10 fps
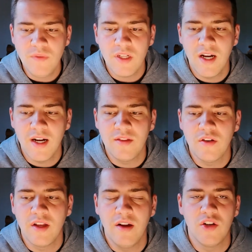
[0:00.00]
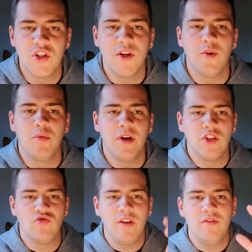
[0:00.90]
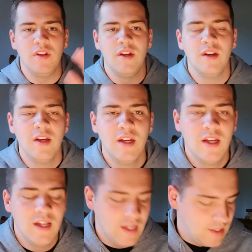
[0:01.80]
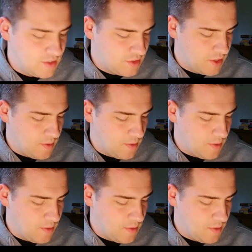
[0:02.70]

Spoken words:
and their current share price roughly is